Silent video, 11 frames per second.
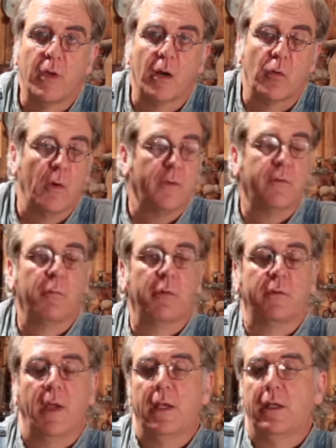got a question
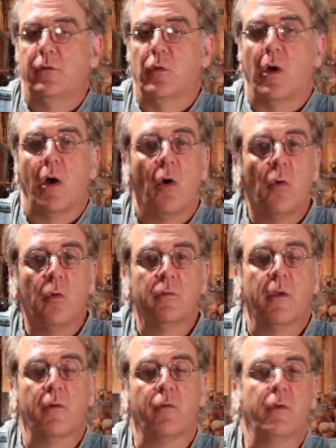pertaining to a whole
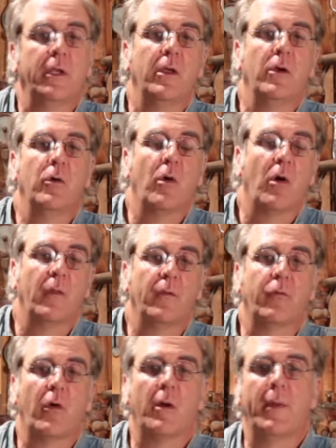nother video on the
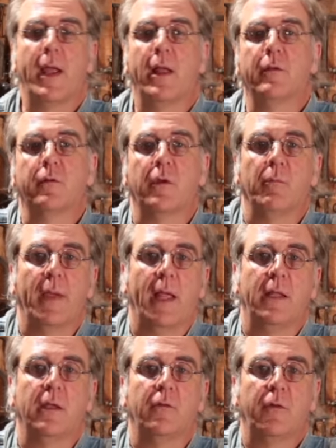Farm Hands
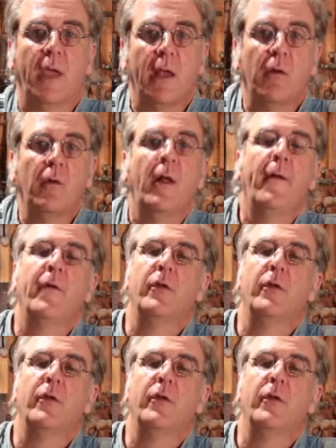Companion channel.